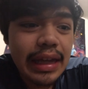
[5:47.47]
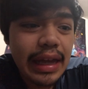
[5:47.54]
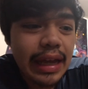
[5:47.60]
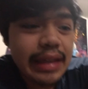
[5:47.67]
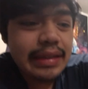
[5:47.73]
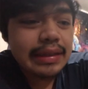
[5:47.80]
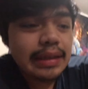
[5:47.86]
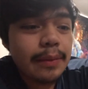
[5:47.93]

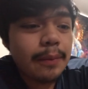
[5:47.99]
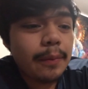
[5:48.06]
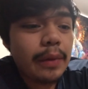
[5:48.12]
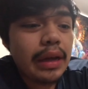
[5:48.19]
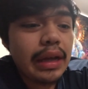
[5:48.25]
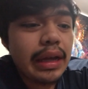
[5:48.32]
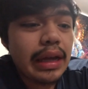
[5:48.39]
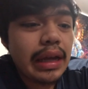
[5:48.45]
It's
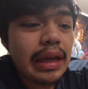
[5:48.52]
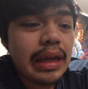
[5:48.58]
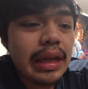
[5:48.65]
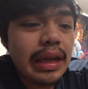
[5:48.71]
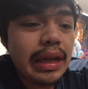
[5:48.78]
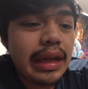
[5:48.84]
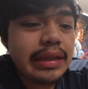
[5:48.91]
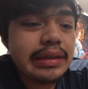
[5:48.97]

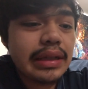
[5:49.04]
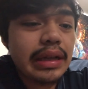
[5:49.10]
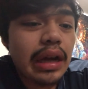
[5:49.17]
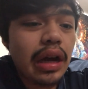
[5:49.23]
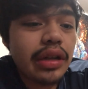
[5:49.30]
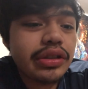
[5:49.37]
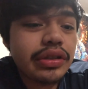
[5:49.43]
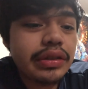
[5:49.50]
a
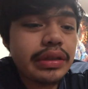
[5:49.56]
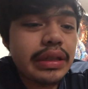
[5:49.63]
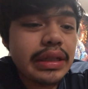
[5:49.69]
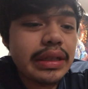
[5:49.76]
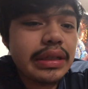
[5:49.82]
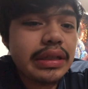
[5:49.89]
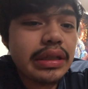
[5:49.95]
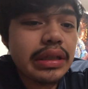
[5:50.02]

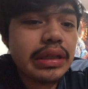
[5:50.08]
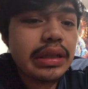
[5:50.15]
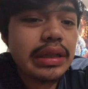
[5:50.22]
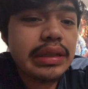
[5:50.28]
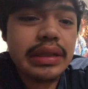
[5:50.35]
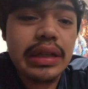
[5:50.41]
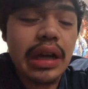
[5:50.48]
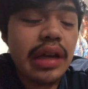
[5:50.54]

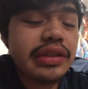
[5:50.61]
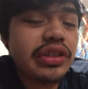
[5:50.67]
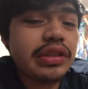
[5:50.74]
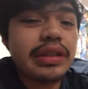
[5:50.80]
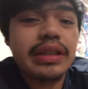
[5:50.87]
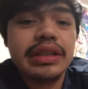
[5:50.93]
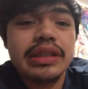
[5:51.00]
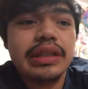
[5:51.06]

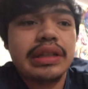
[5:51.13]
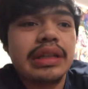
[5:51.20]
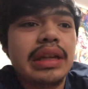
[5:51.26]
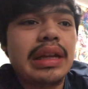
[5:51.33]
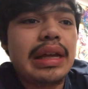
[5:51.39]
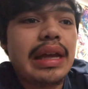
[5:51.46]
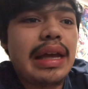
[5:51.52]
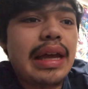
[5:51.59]
contradiction
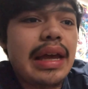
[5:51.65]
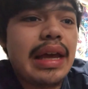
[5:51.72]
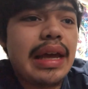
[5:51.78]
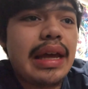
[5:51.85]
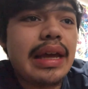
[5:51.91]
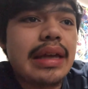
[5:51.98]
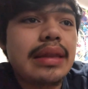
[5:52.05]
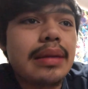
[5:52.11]

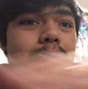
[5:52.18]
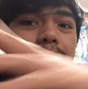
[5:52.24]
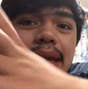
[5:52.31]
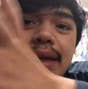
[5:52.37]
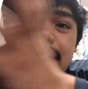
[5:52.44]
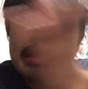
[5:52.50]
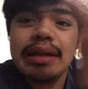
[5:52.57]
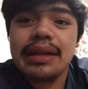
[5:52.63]
in the
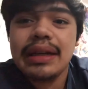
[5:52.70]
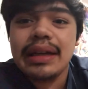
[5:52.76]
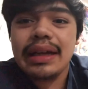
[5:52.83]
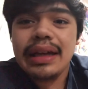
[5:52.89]
making.